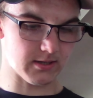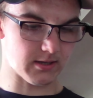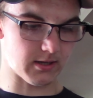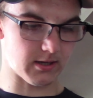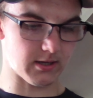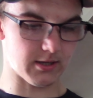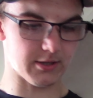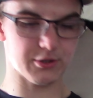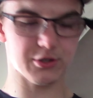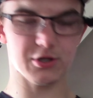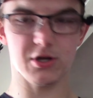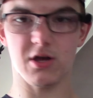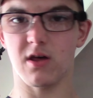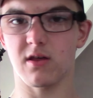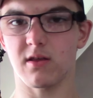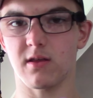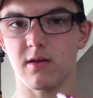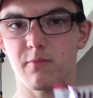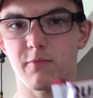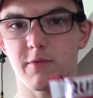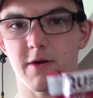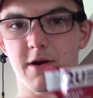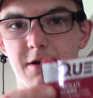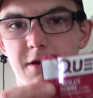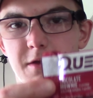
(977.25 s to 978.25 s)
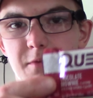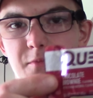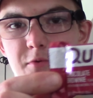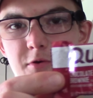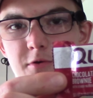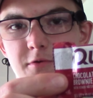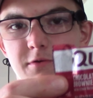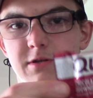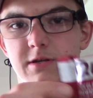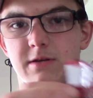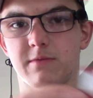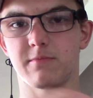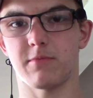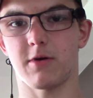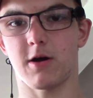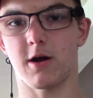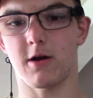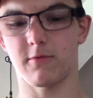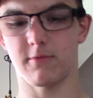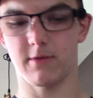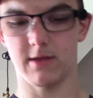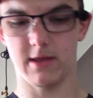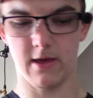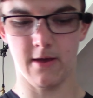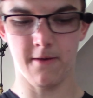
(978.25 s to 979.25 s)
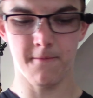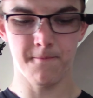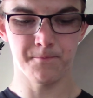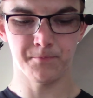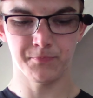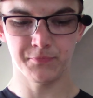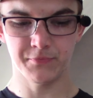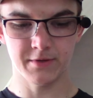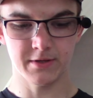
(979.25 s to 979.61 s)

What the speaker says: chocolate brownie protein bar with it,